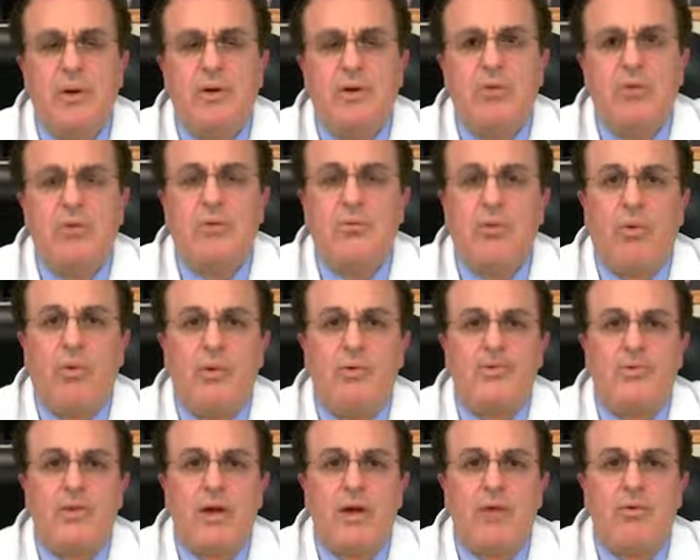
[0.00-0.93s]
who have
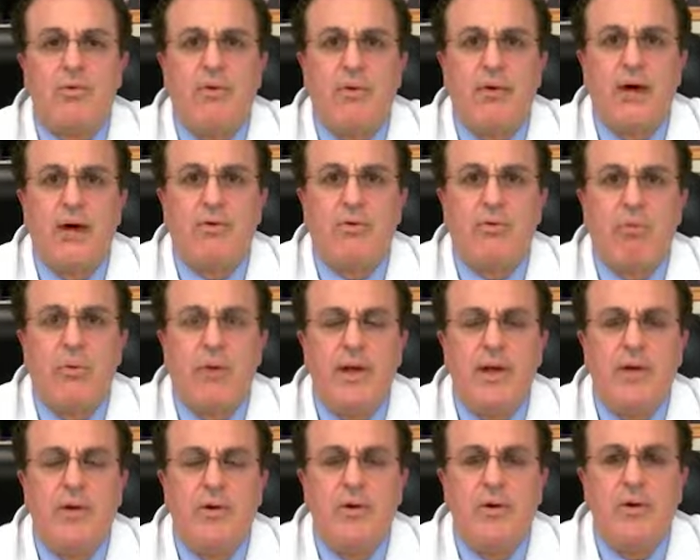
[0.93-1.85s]
lost either a lot of
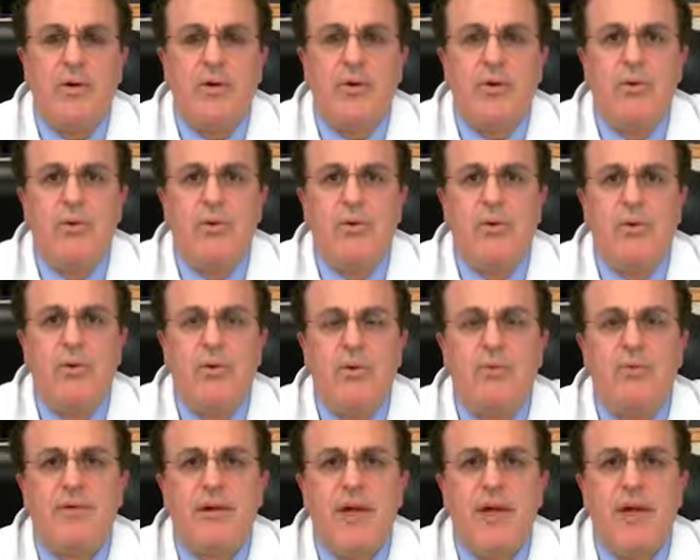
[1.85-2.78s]
weight
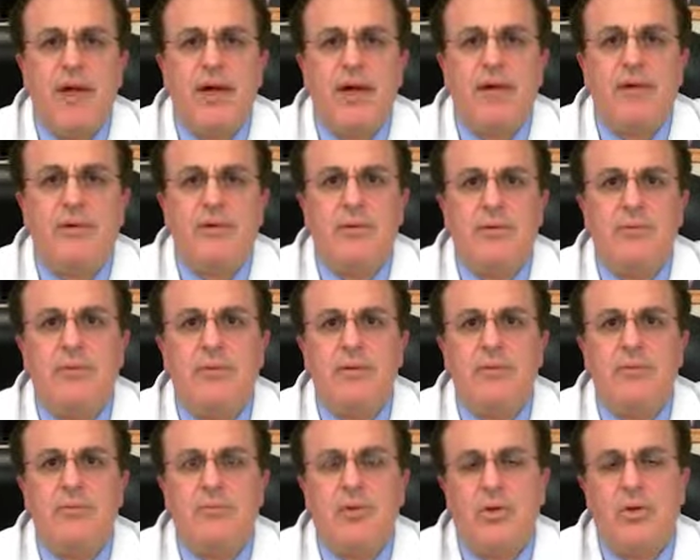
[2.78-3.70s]
or have had
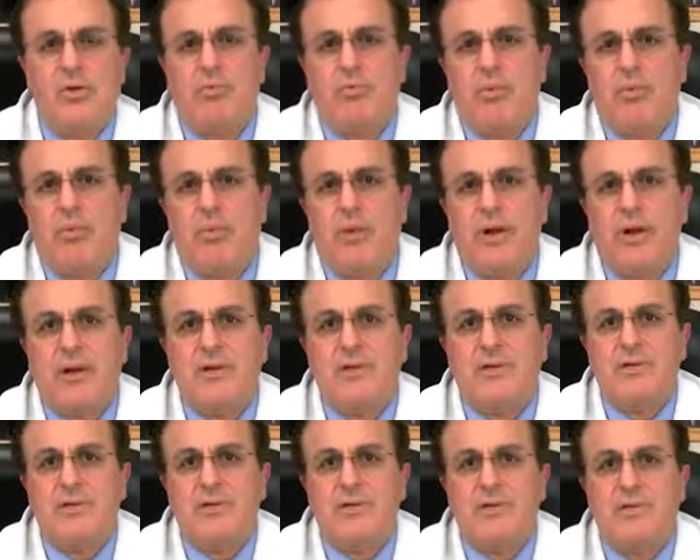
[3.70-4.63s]
multiple
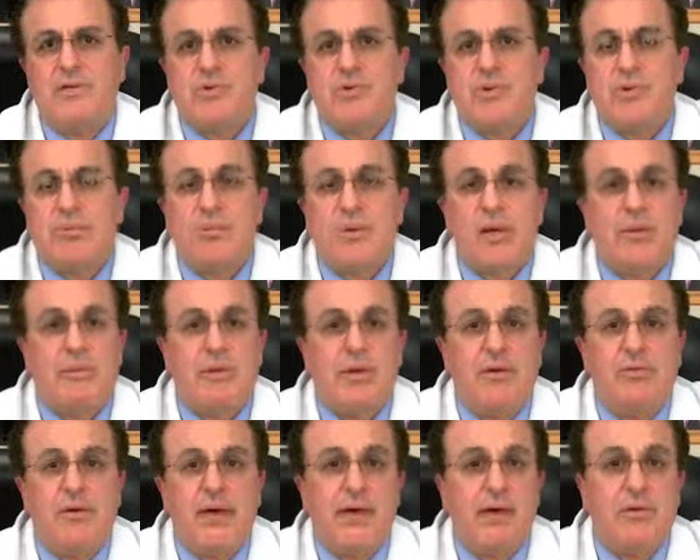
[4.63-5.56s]
pregnancies or
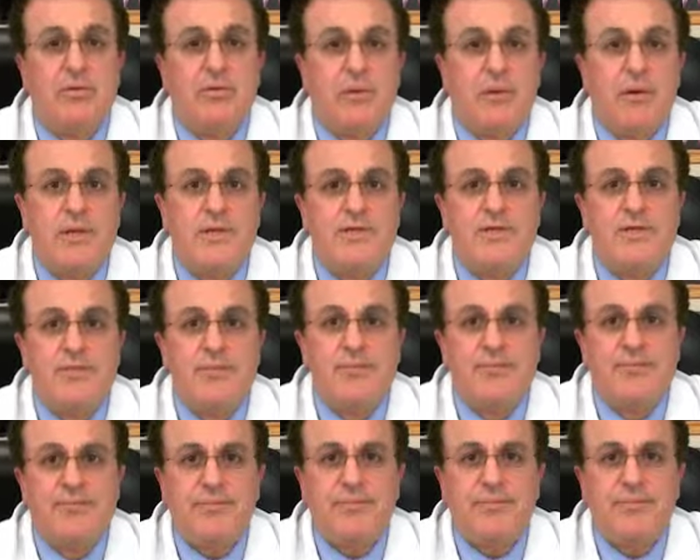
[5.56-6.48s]
maybe have had twins.
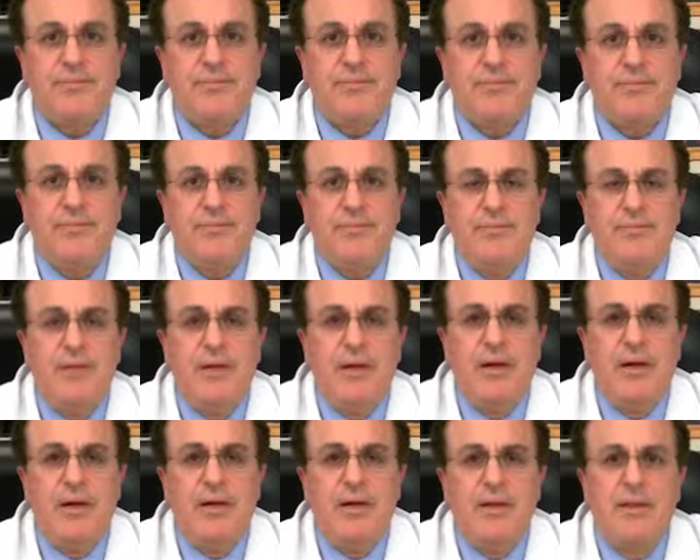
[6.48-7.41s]

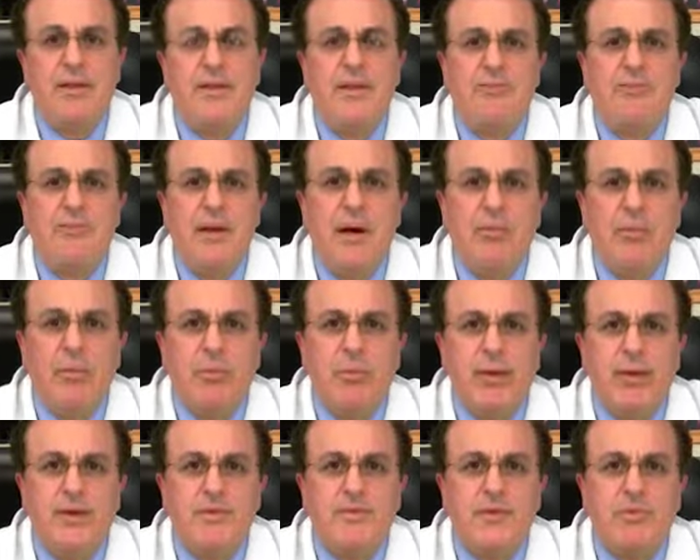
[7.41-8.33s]
The
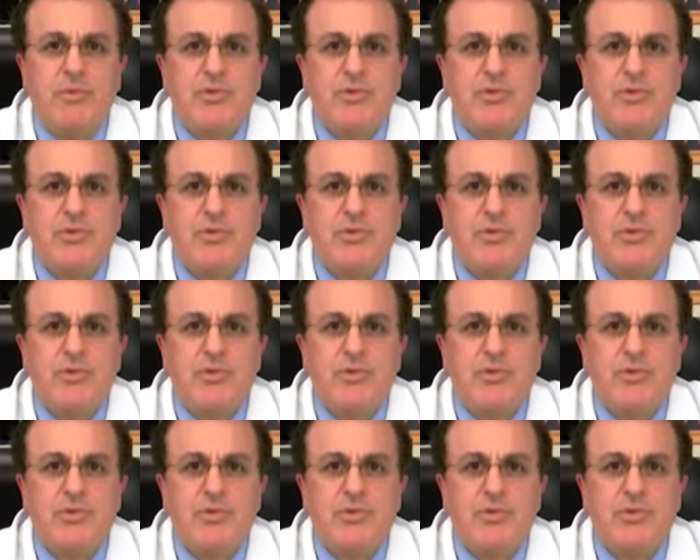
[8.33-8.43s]
abdominoplasty